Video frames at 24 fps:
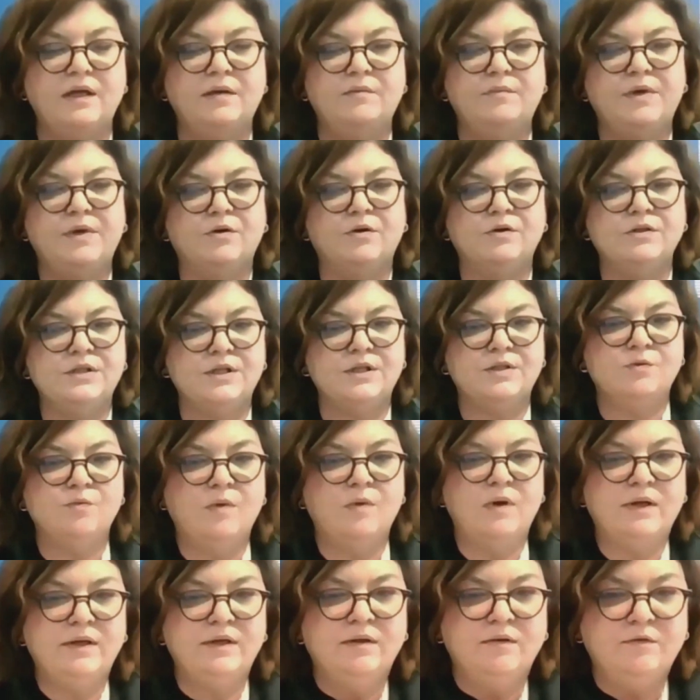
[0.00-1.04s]
because it's
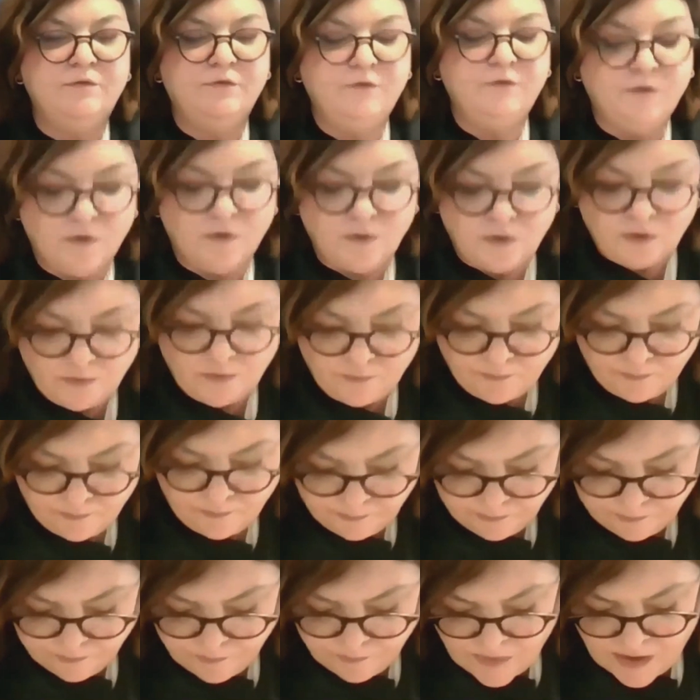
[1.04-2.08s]
one of
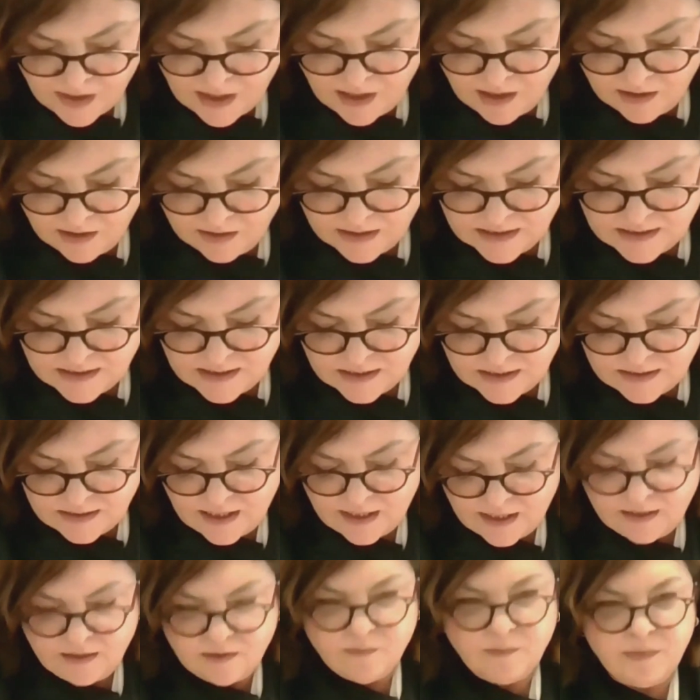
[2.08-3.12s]
the
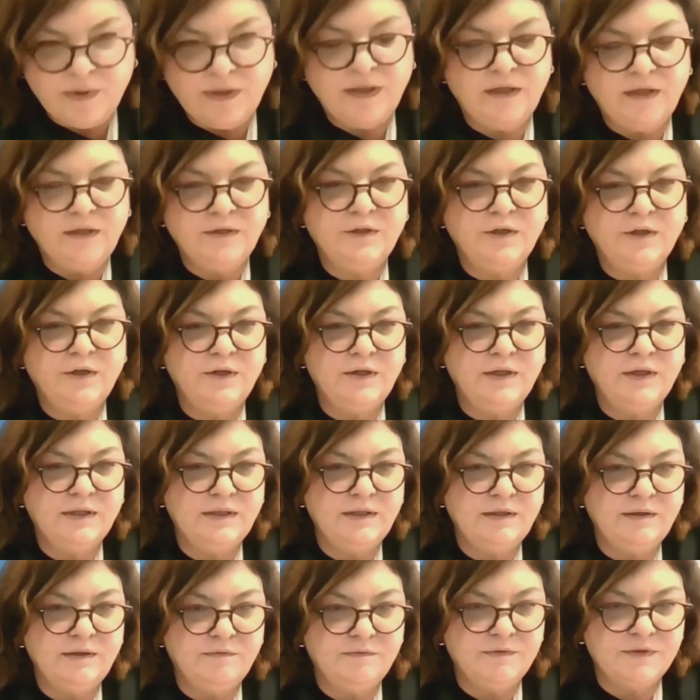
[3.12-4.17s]
sustainable
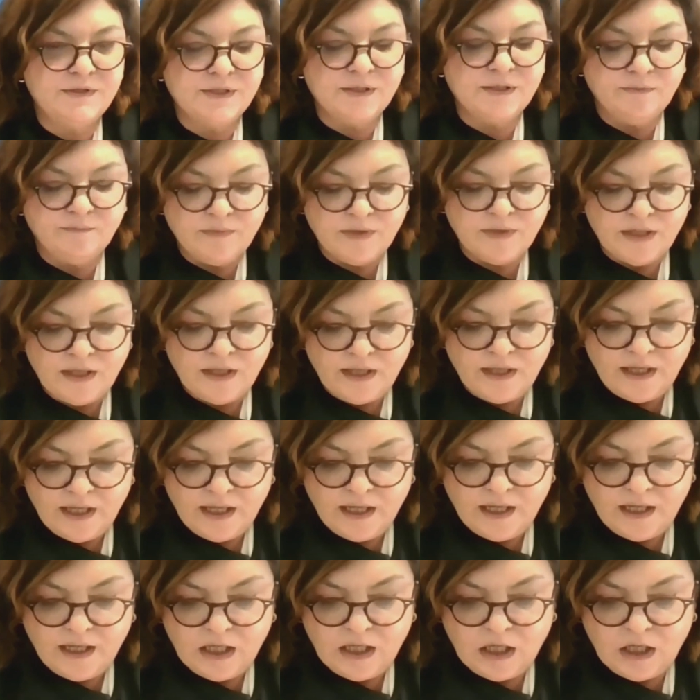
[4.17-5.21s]
alternatives.
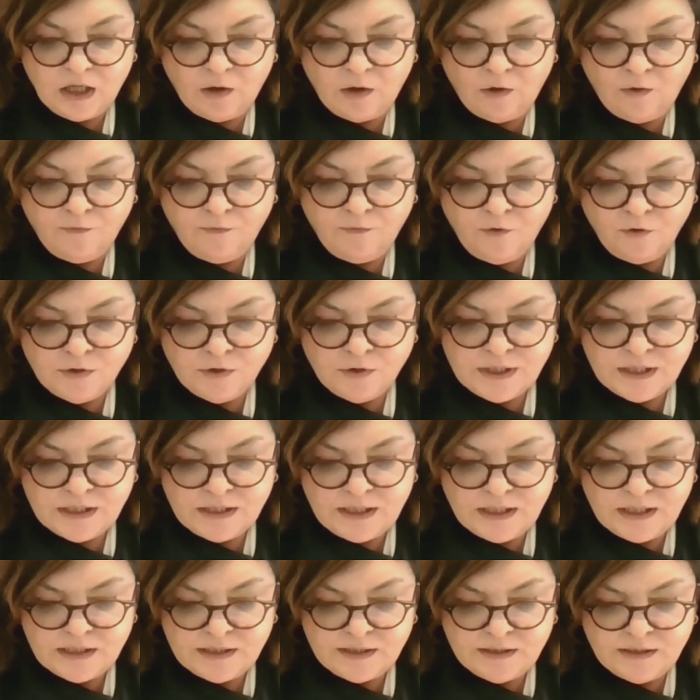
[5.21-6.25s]
Of course,
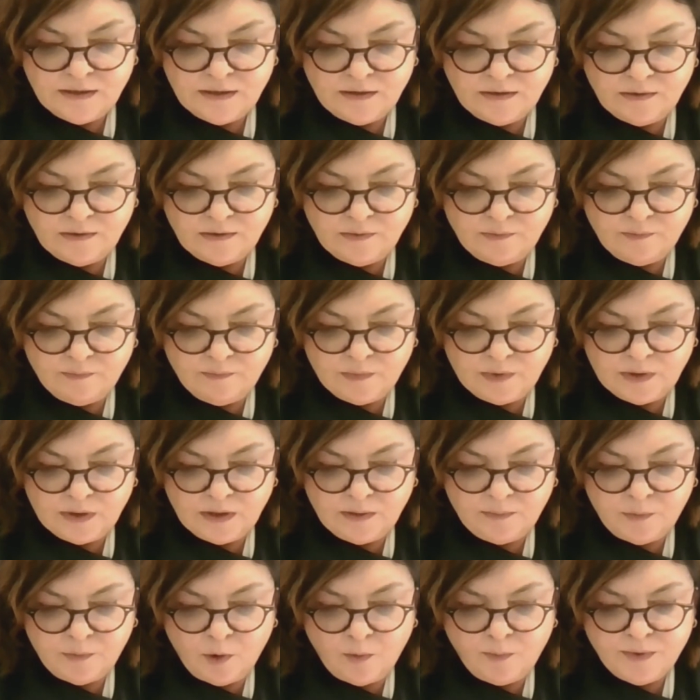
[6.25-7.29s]
it is
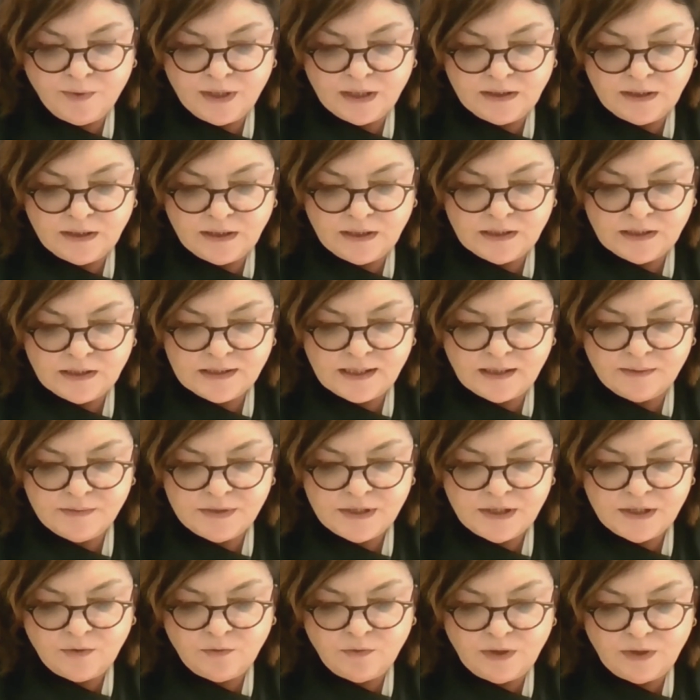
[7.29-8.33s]
appropriate in some
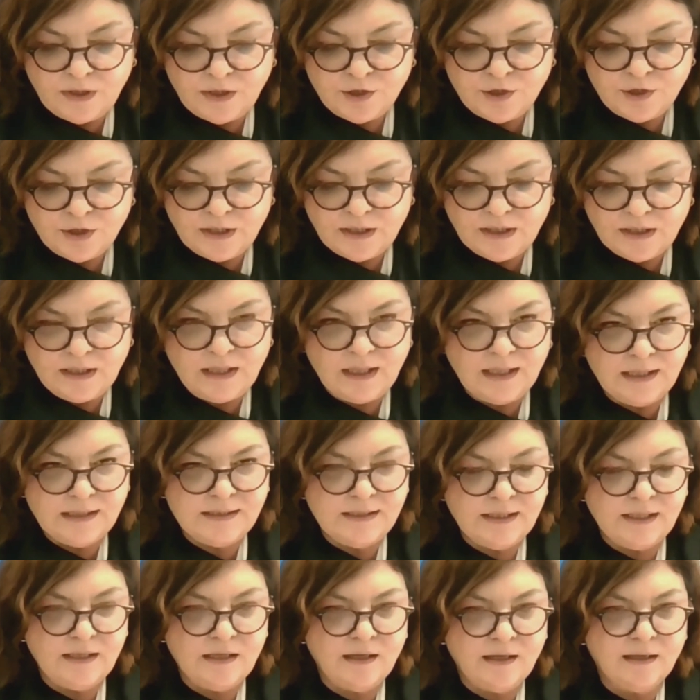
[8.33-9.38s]
situations and
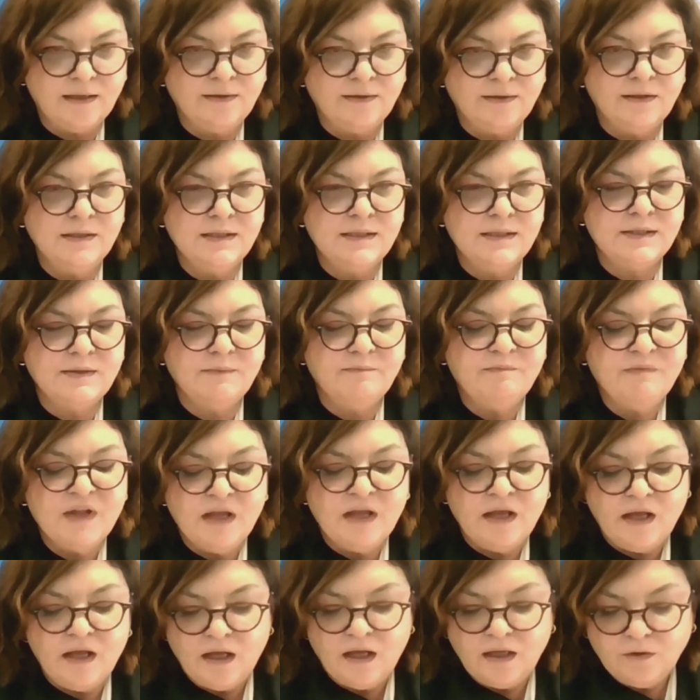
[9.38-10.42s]
less in others.
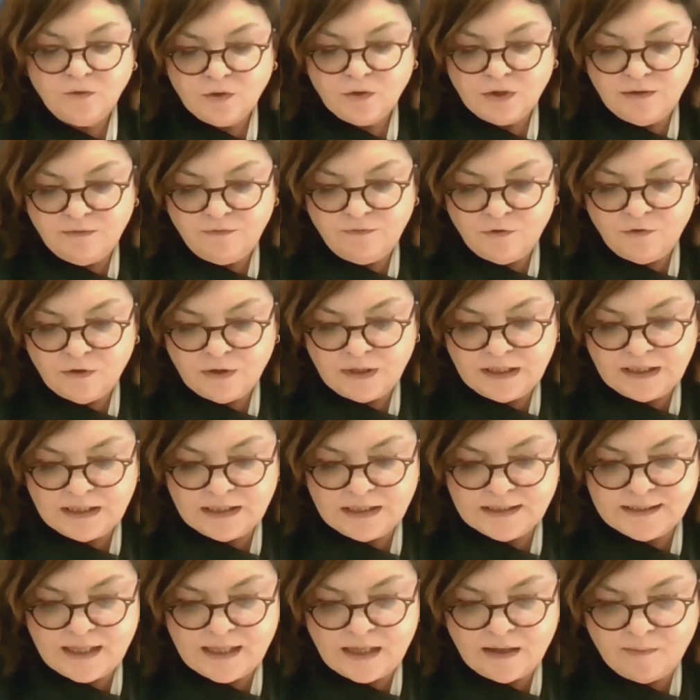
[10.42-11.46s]
To give you an
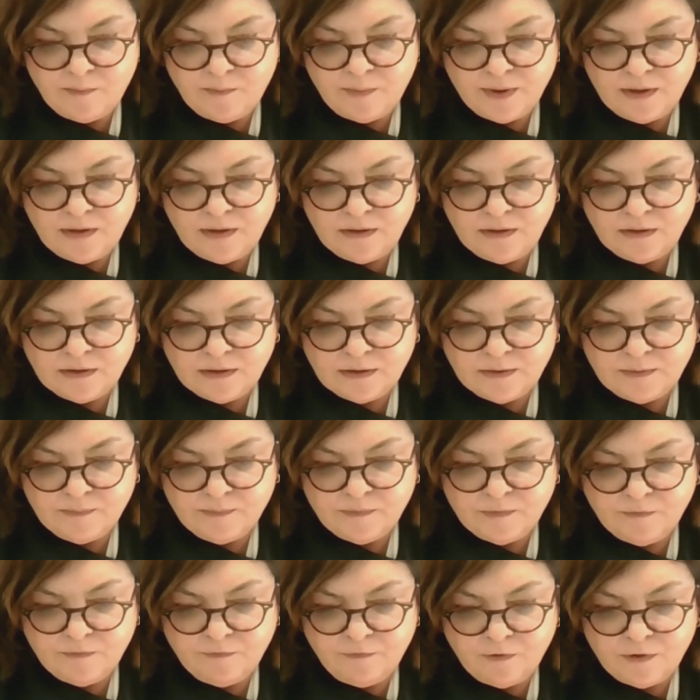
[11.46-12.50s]

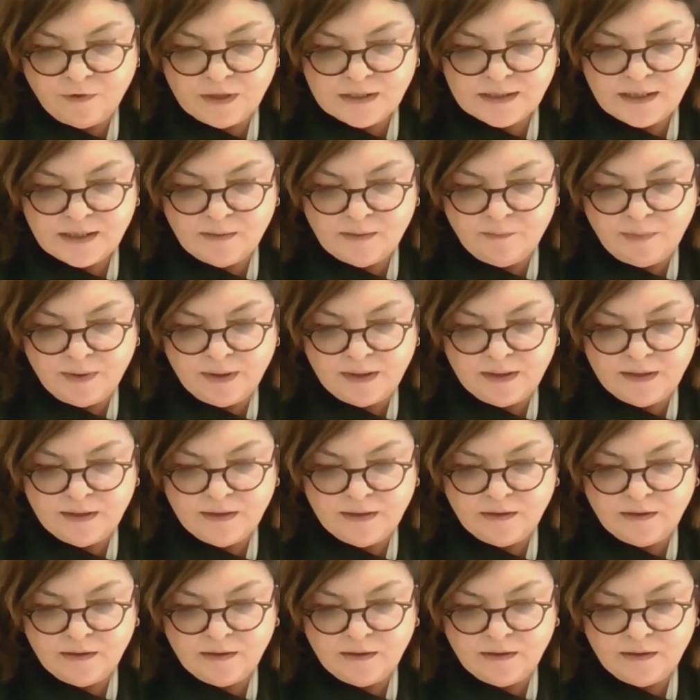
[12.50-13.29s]
example, for example,